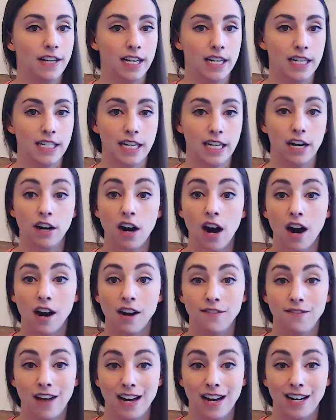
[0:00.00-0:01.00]
consider
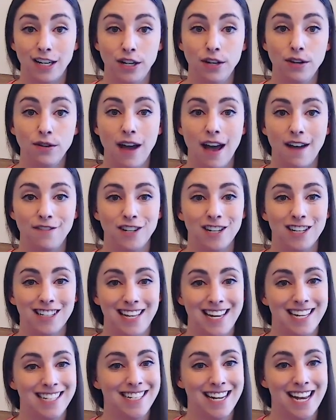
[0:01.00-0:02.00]
our venue after
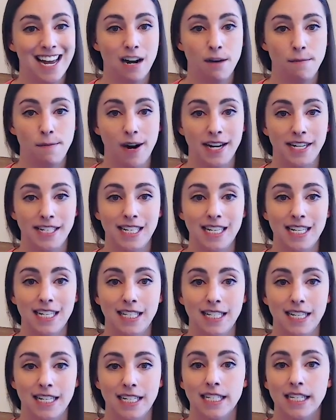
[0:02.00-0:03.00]
glancing at our prices
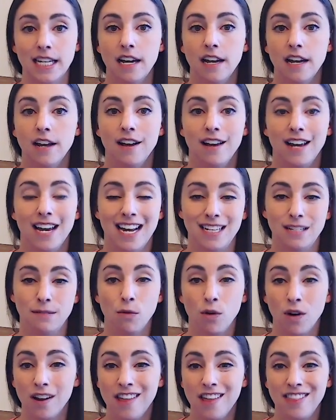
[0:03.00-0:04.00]
since it's
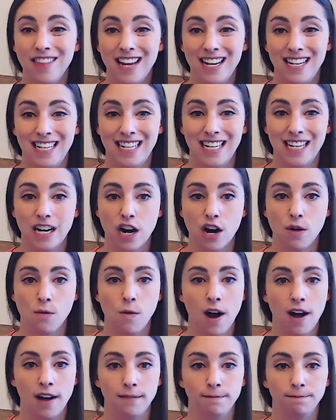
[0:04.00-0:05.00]
more than they need or
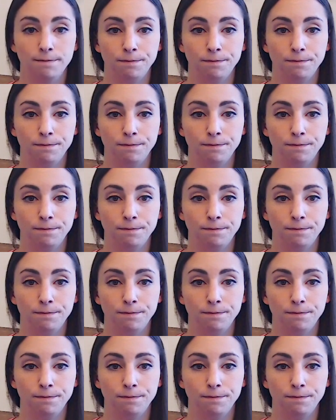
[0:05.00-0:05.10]
want.